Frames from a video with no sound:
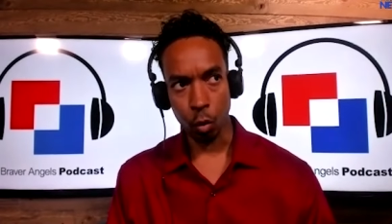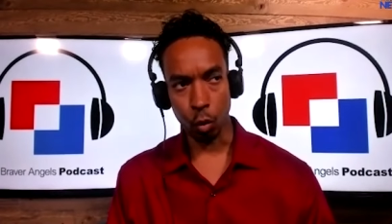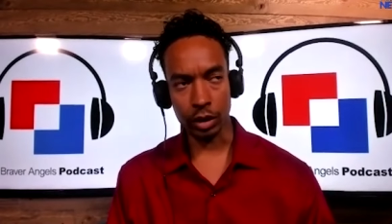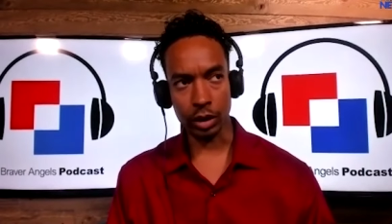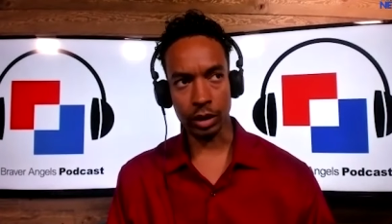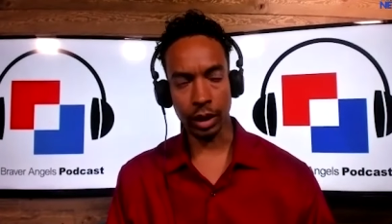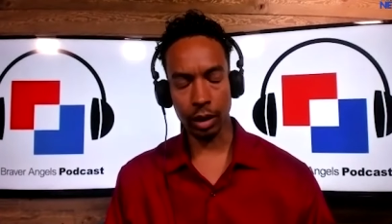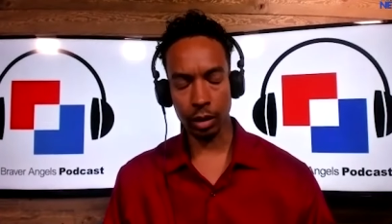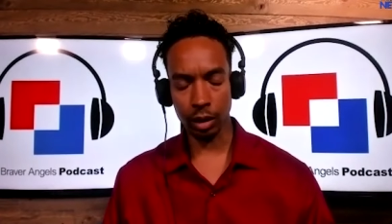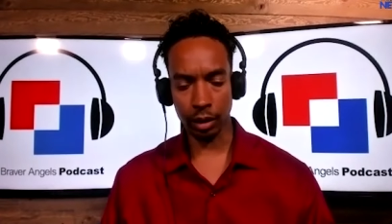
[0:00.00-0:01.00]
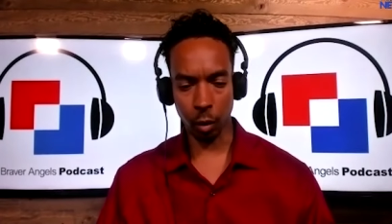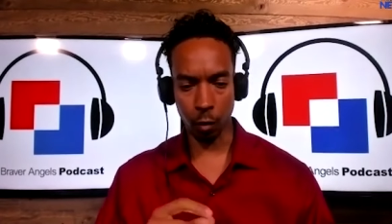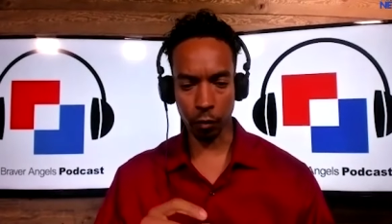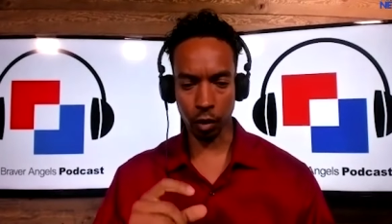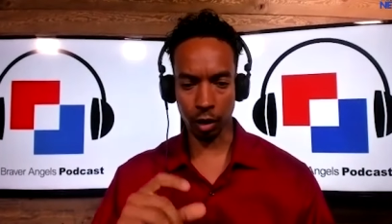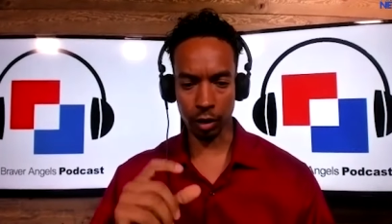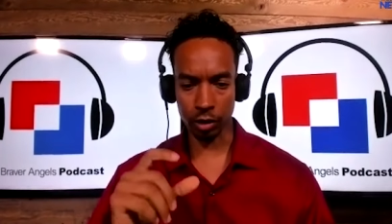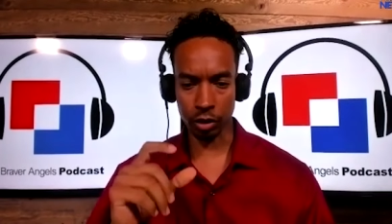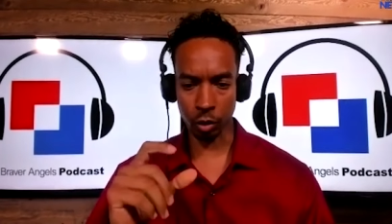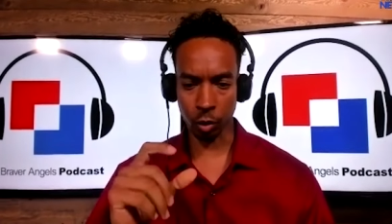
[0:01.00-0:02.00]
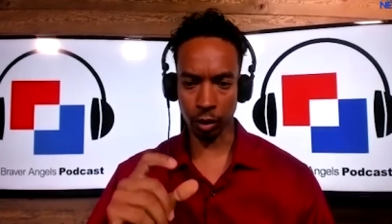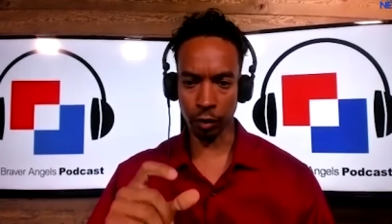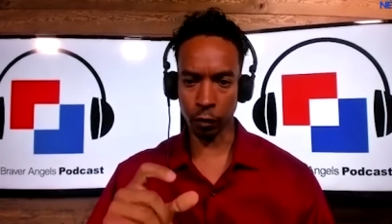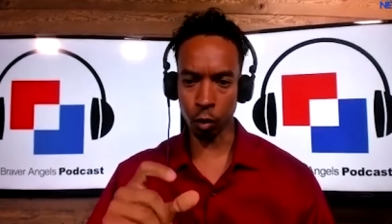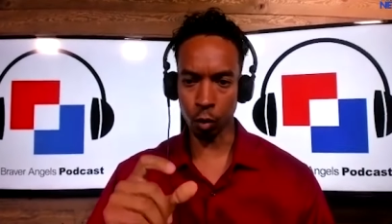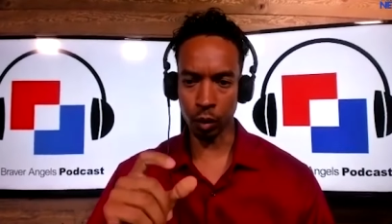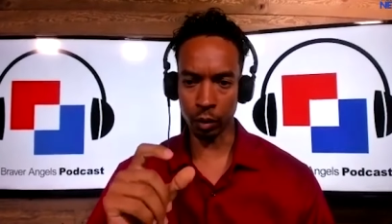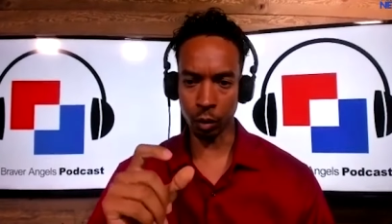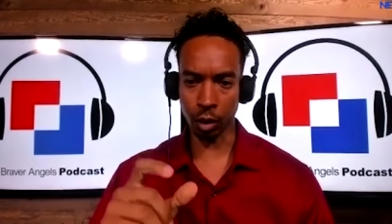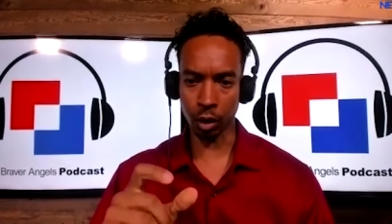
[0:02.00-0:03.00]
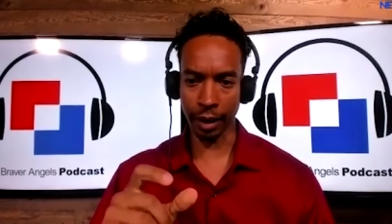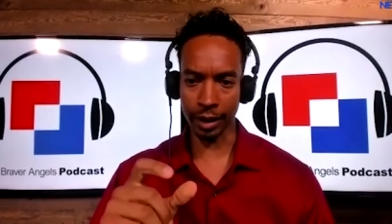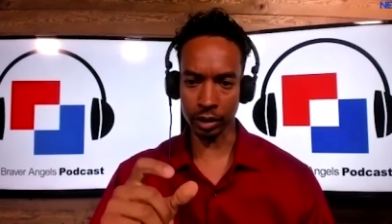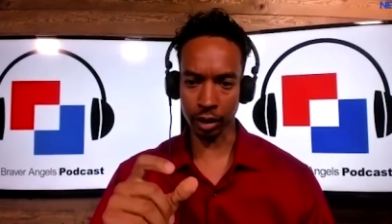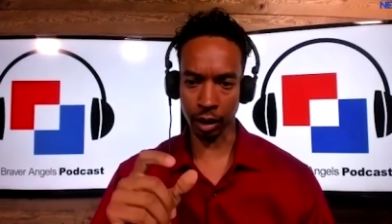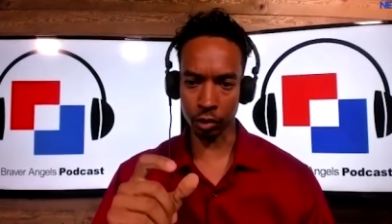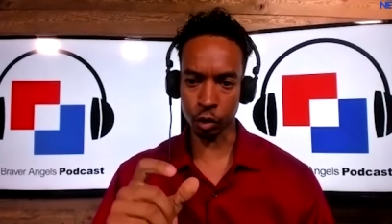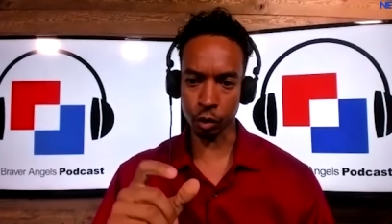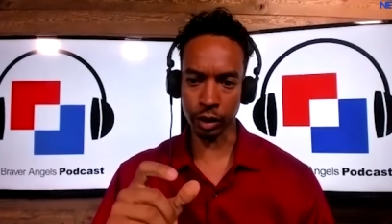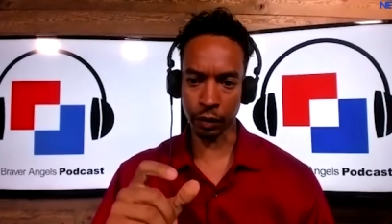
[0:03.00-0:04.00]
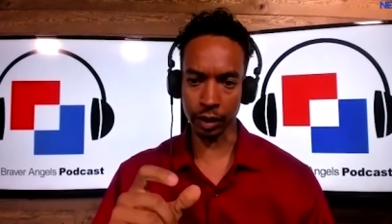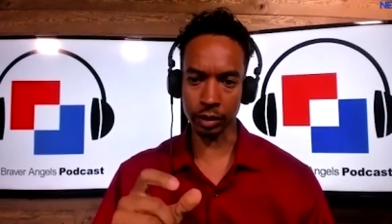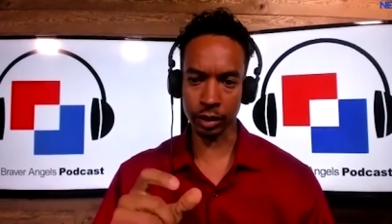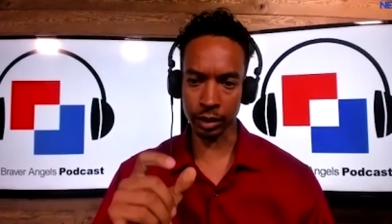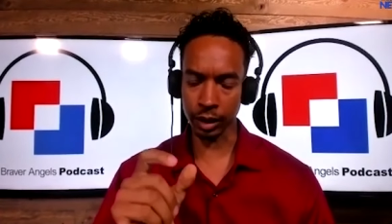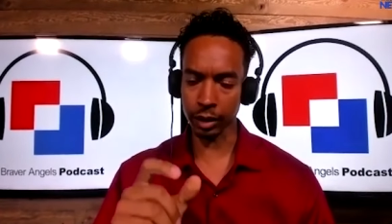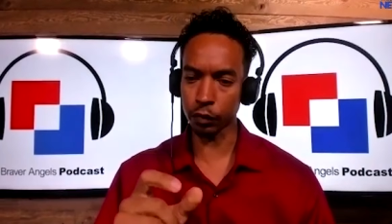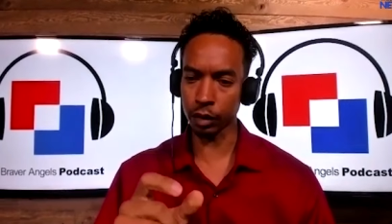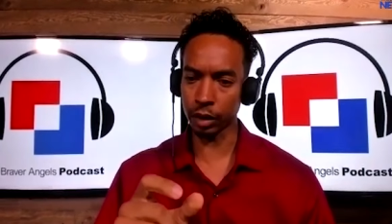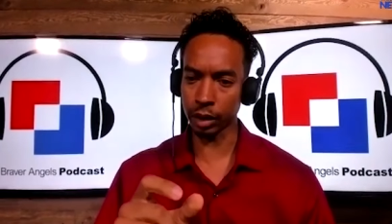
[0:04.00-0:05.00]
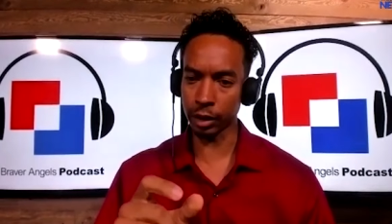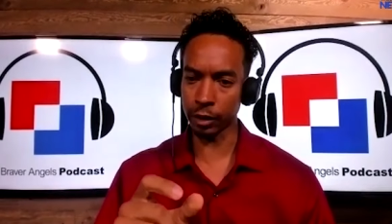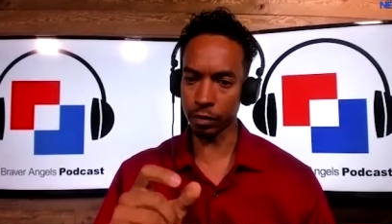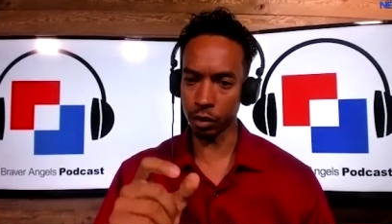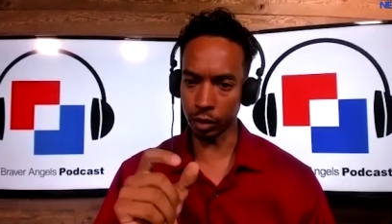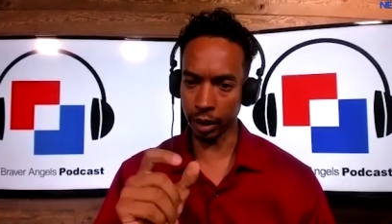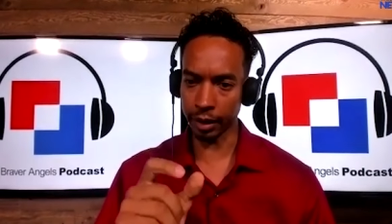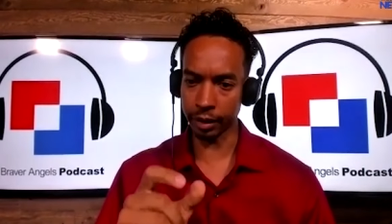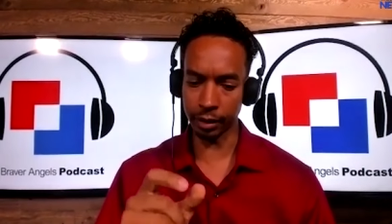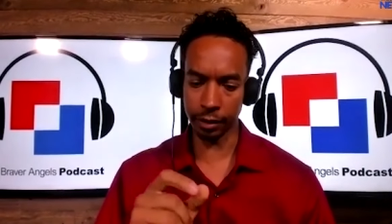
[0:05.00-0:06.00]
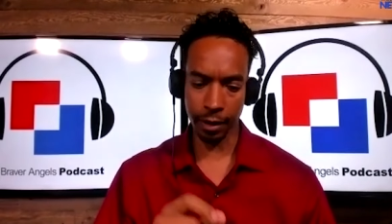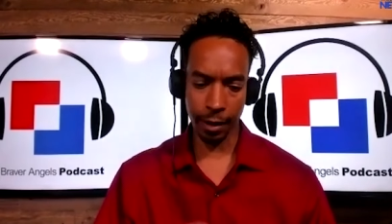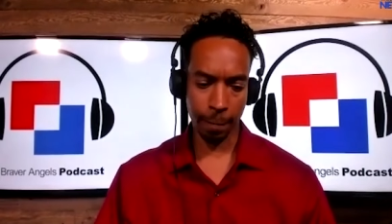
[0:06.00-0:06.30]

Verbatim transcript: was to tell an overarching story of who we were as a country that successfully united